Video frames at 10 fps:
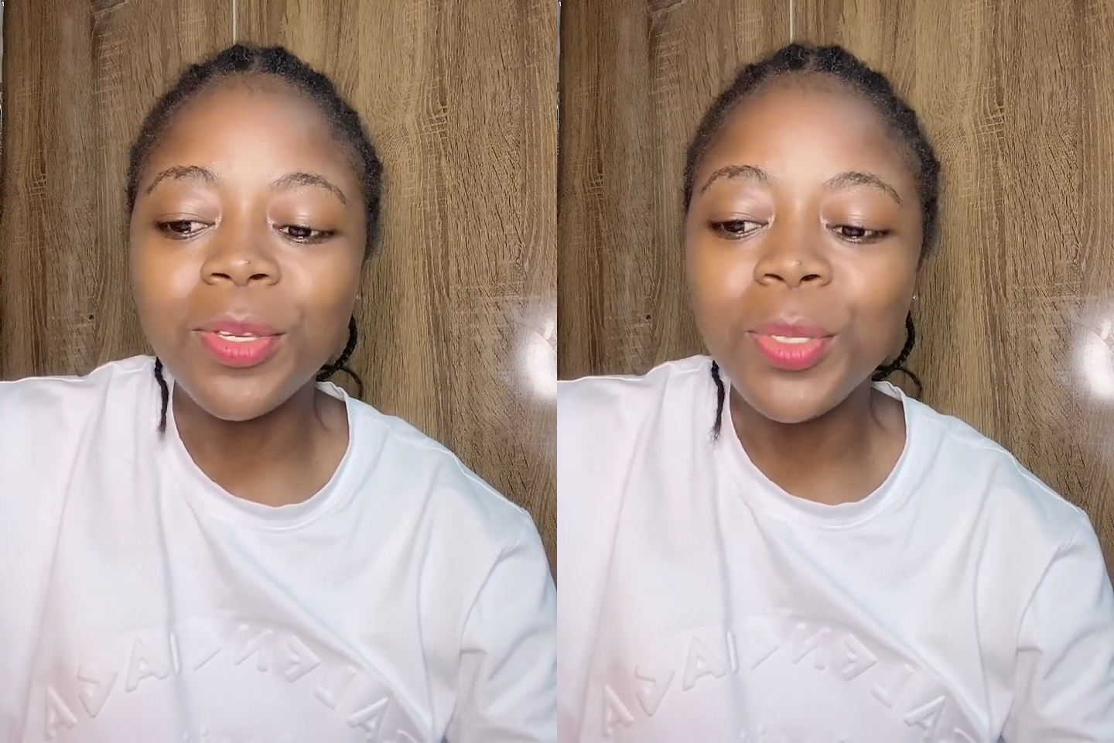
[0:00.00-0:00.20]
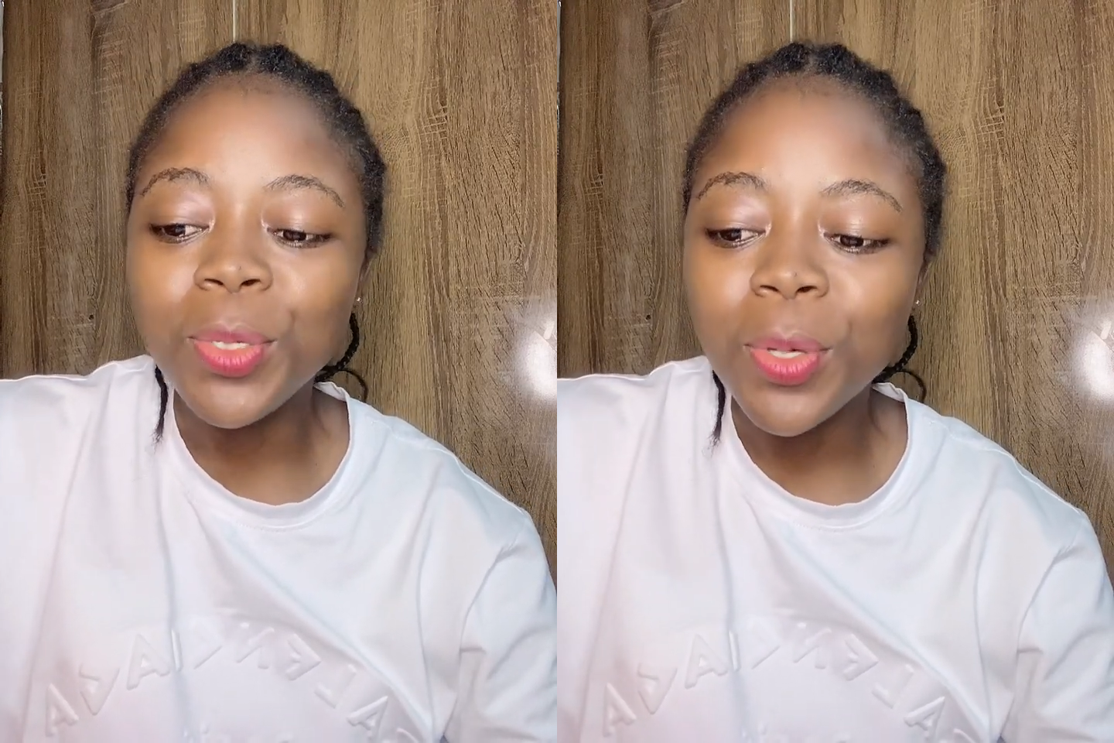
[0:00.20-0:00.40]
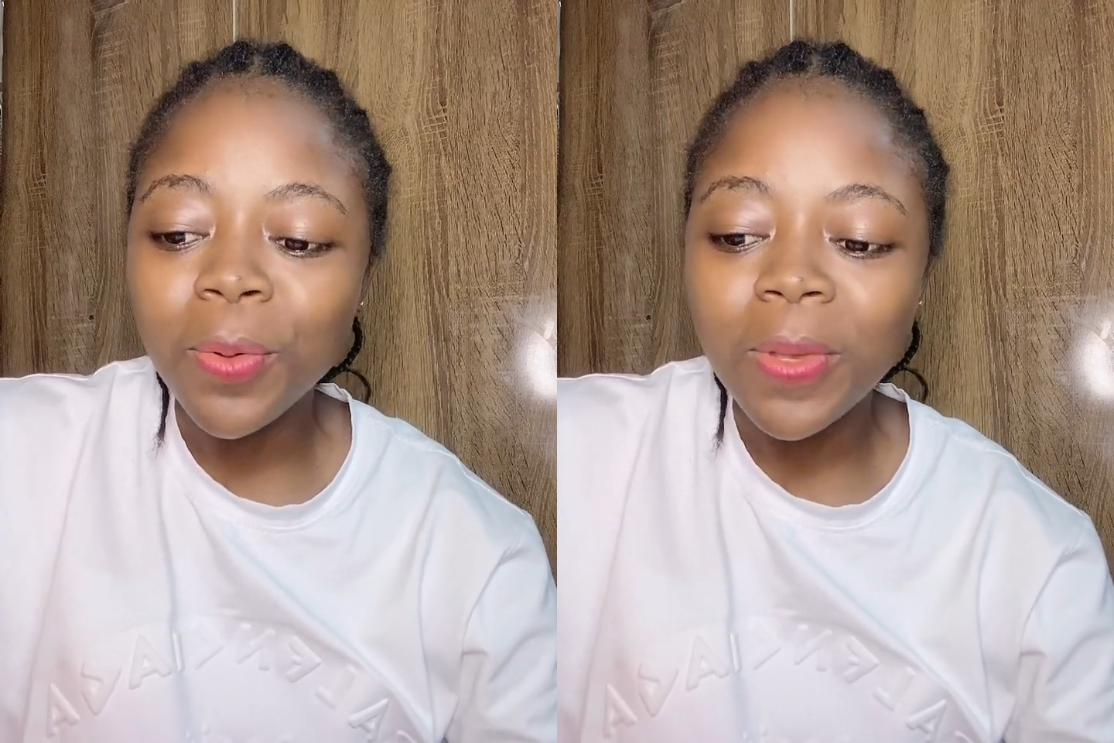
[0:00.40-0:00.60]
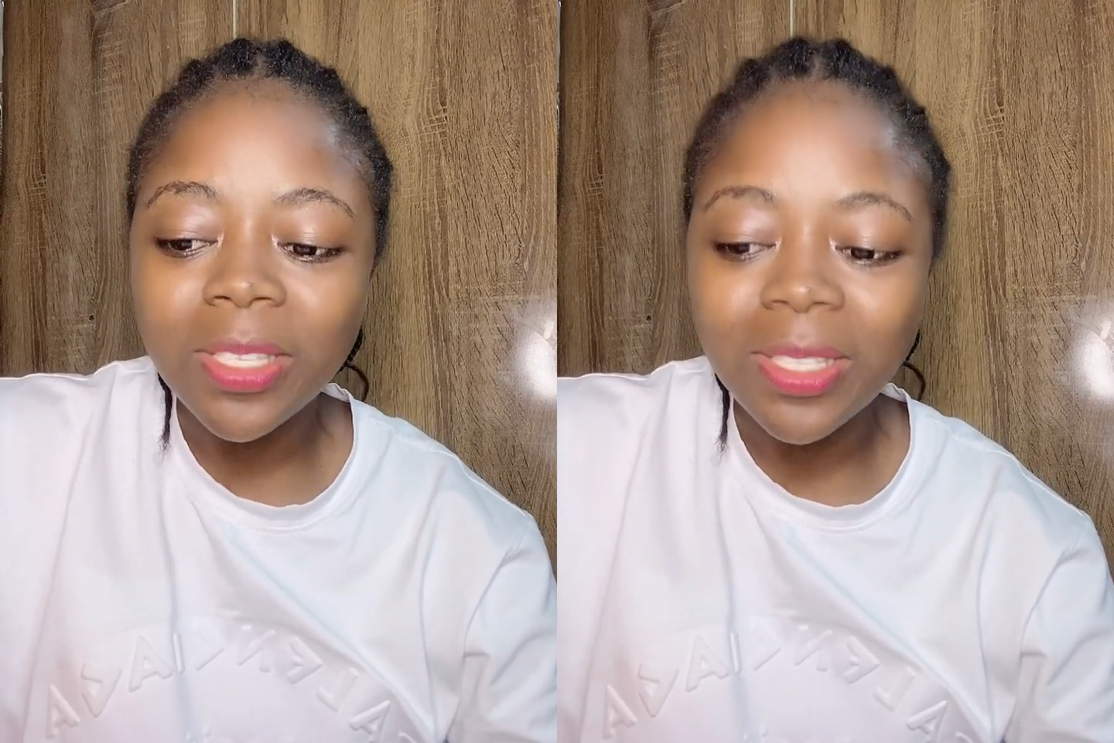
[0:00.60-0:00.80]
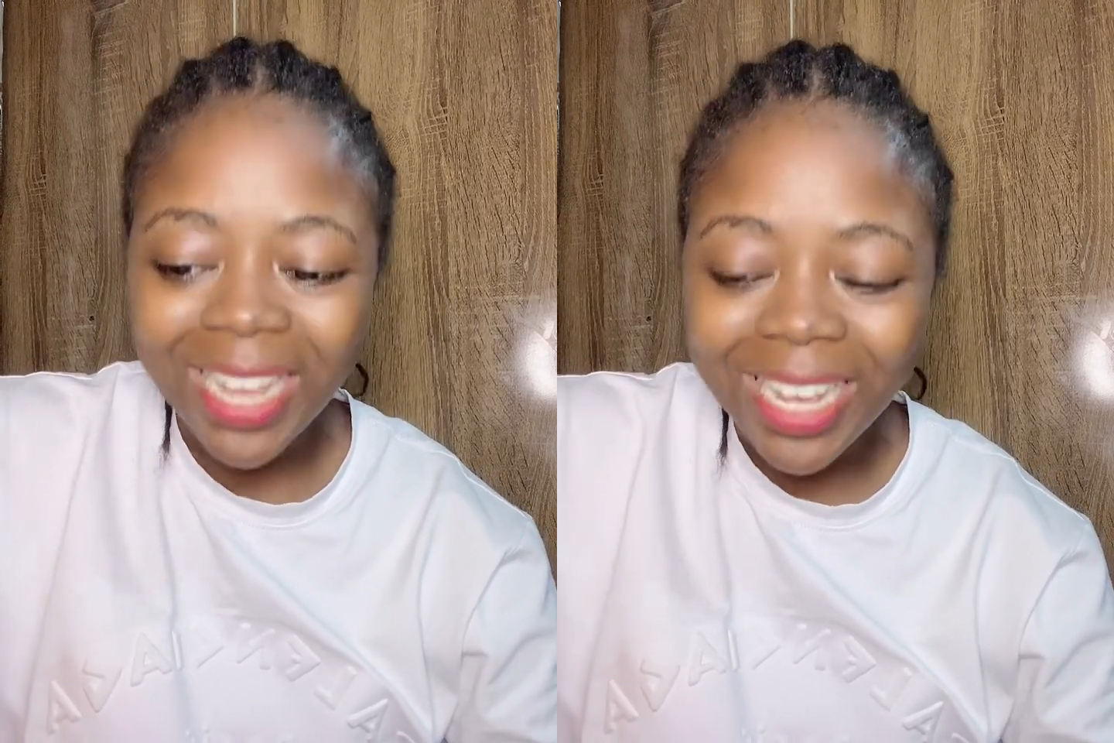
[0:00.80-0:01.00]
You always
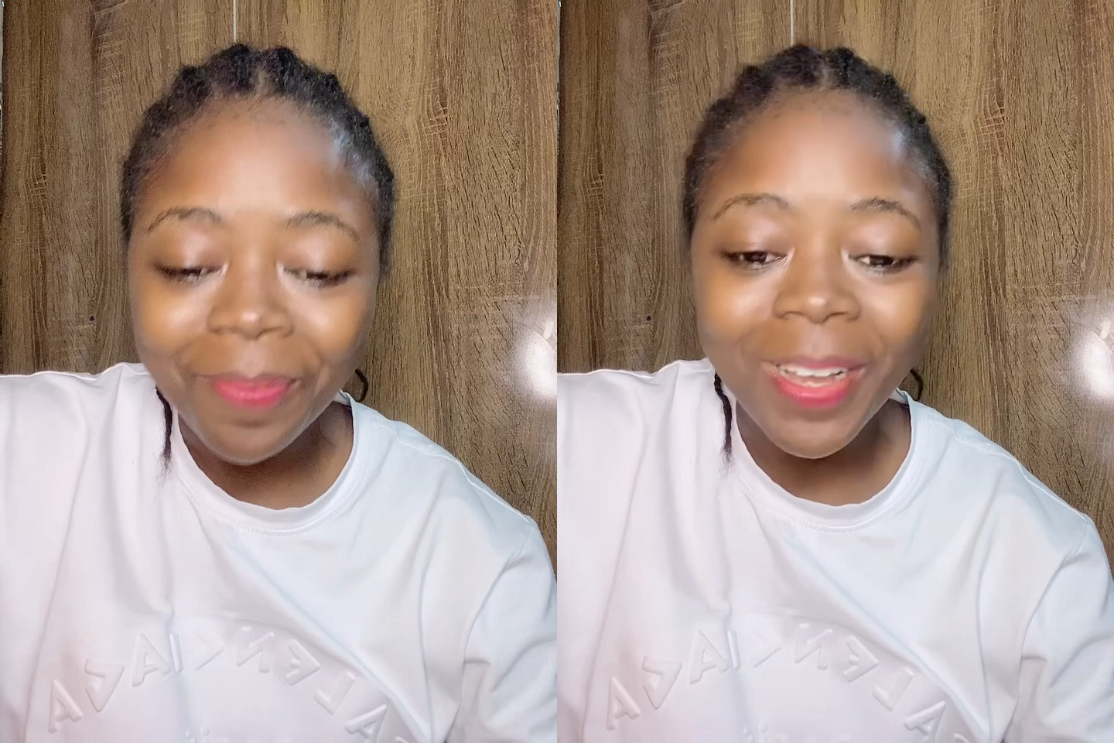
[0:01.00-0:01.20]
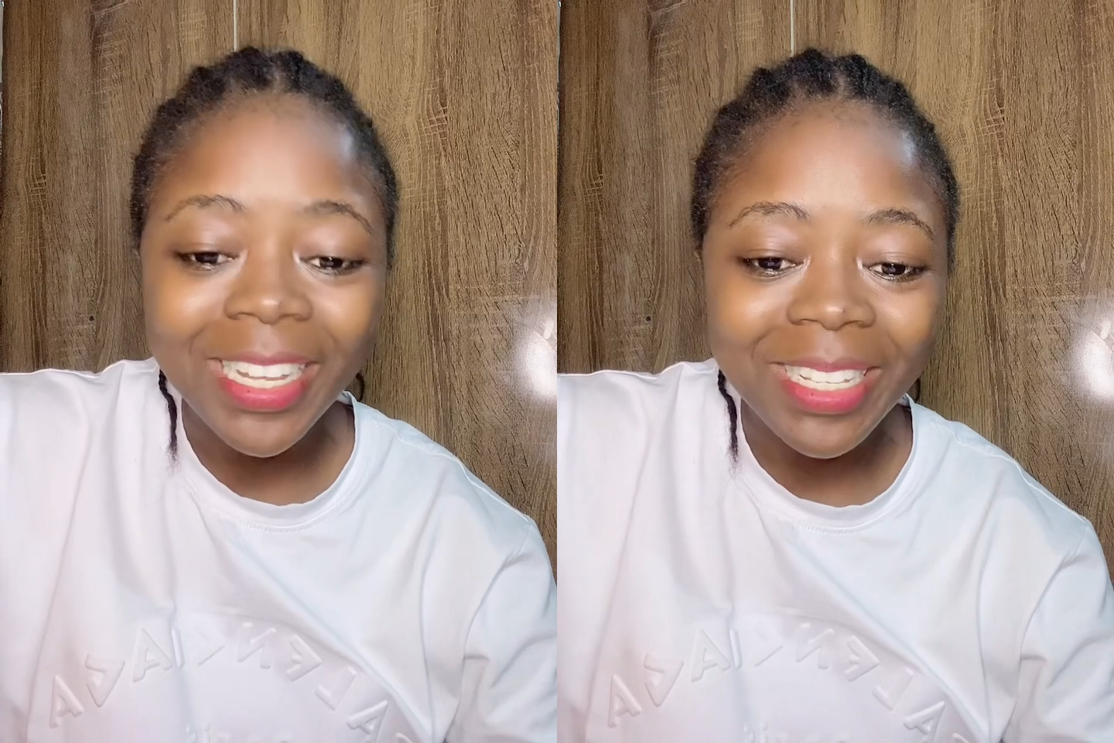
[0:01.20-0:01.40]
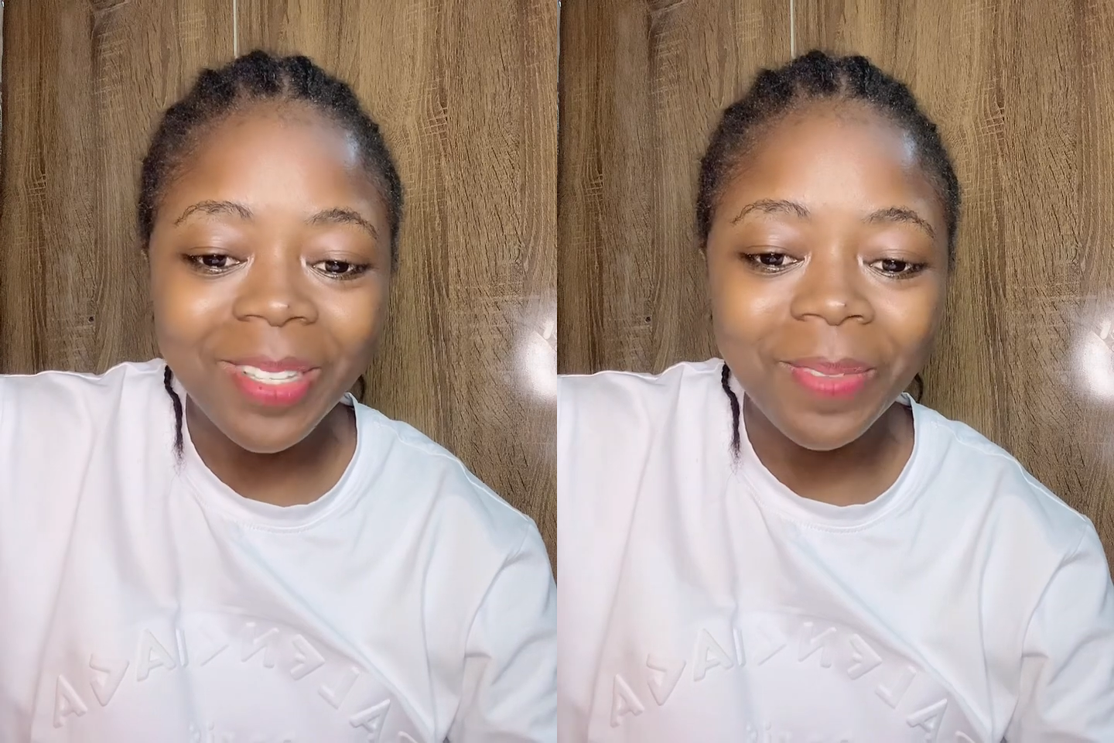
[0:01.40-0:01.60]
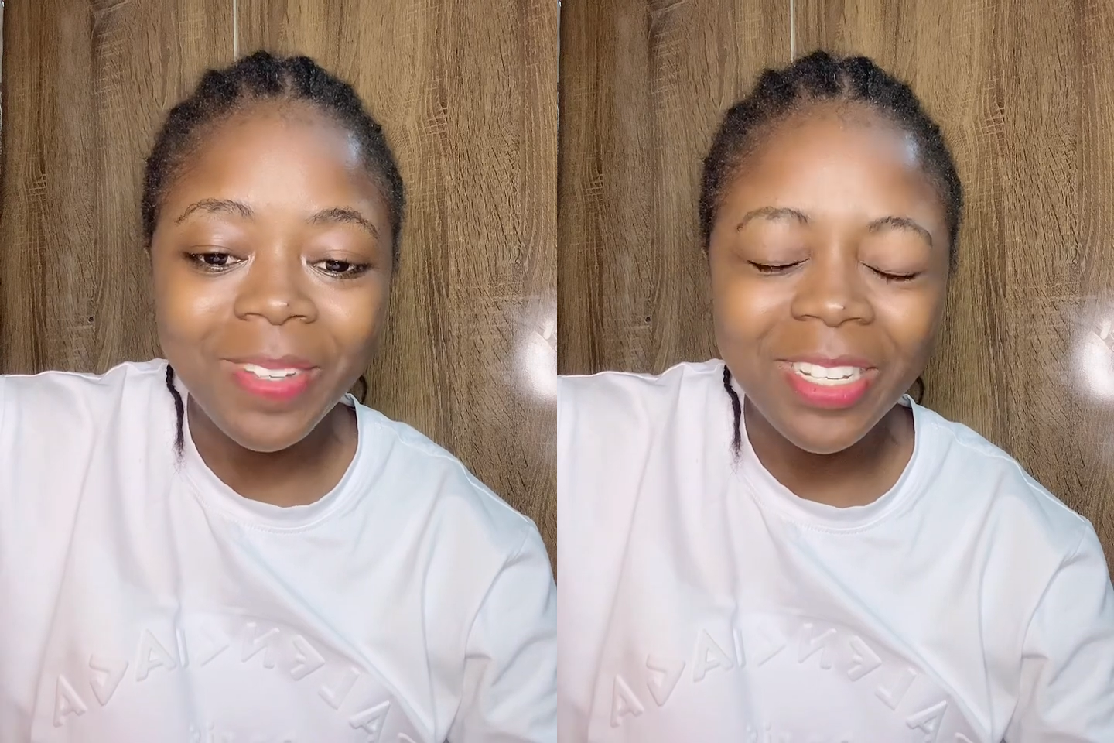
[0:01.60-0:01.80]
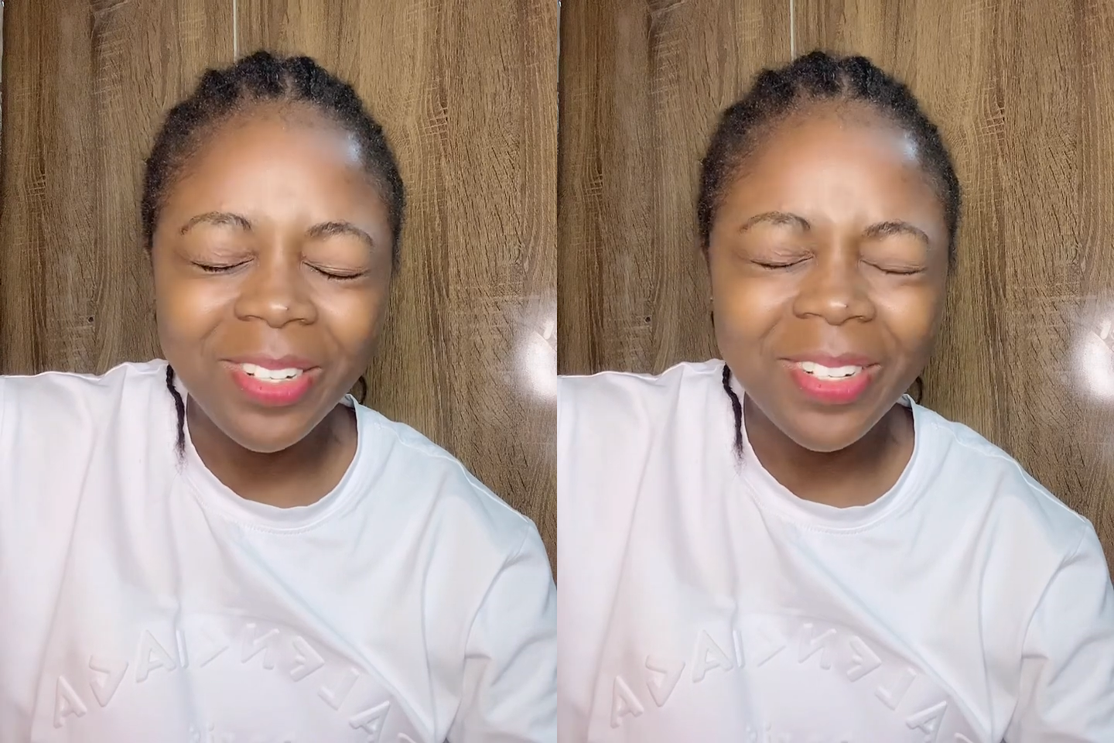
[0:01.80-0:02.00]
stand by this
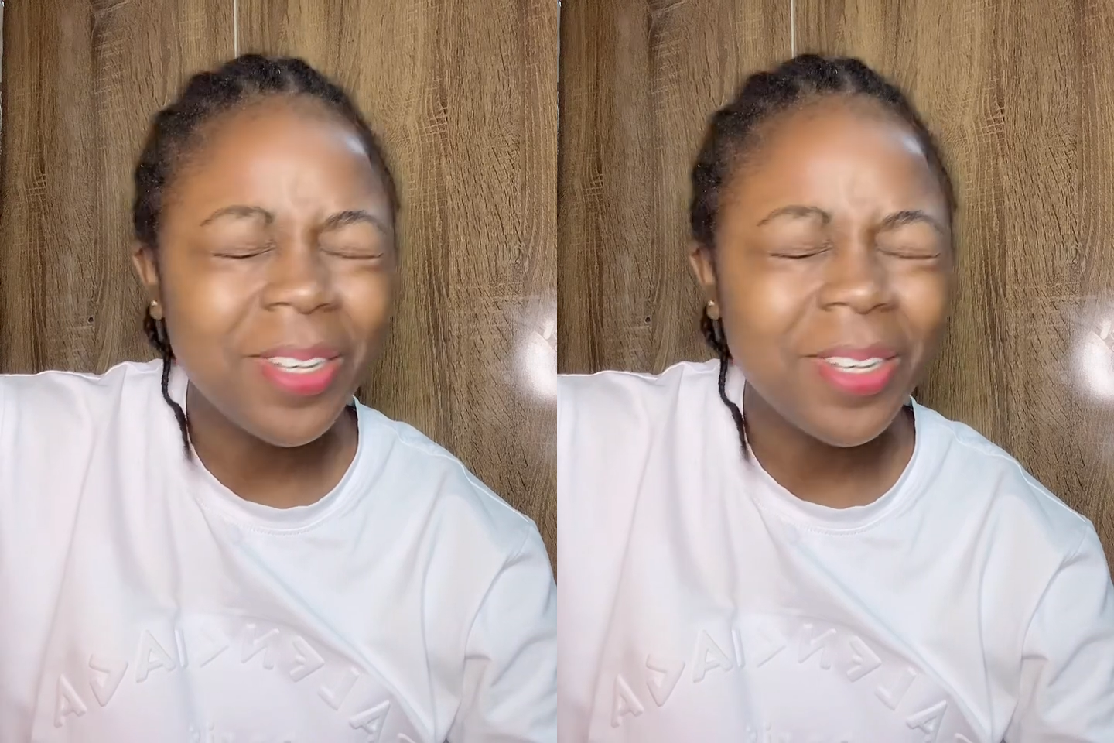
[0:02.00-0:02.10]
ministry.